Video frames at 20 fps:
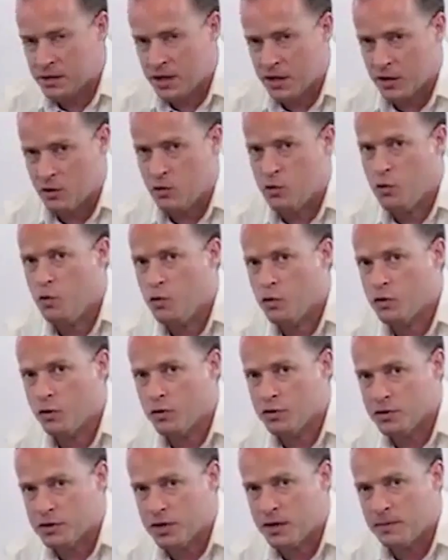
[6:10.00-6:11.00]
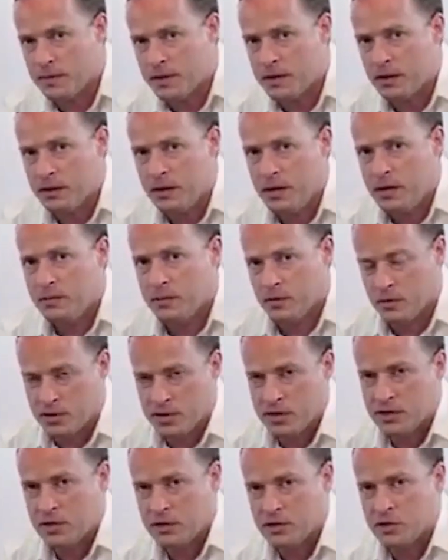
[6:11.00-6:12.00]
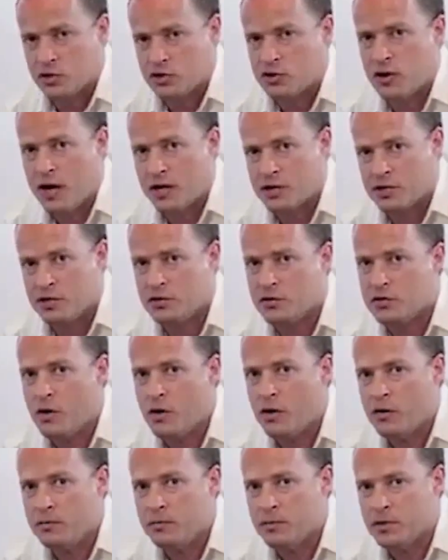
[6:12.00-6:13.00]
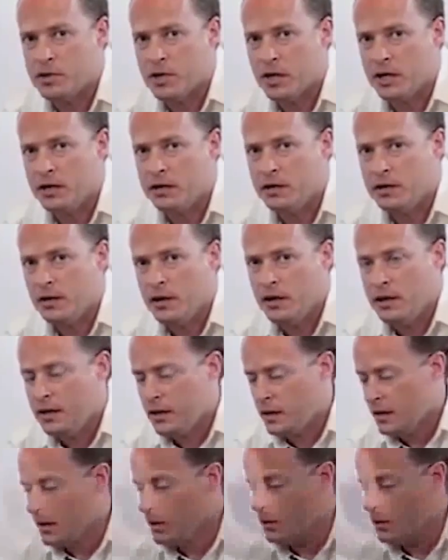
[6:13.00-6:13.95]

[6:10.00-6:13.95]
get caught on something, because this is a traction drive machine, it